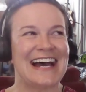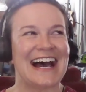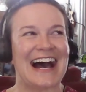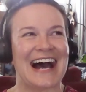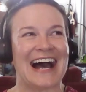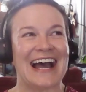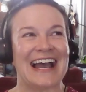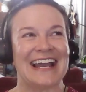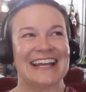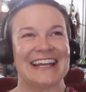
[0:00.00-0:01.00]

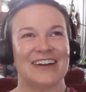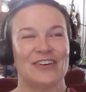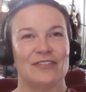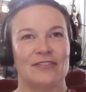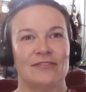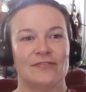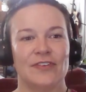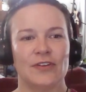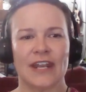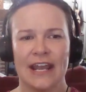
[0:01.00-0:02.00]
I
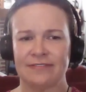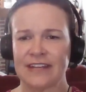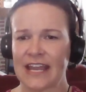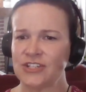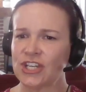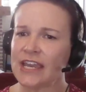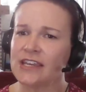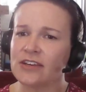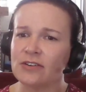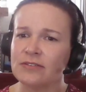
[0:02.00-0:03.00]
feel that I have to educate
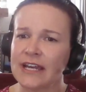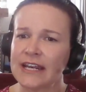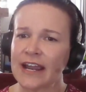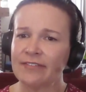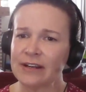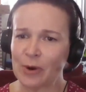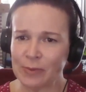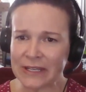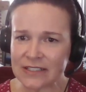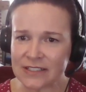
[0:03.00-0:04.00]
you in every
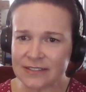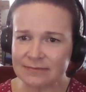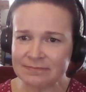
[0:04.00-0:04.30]
moment.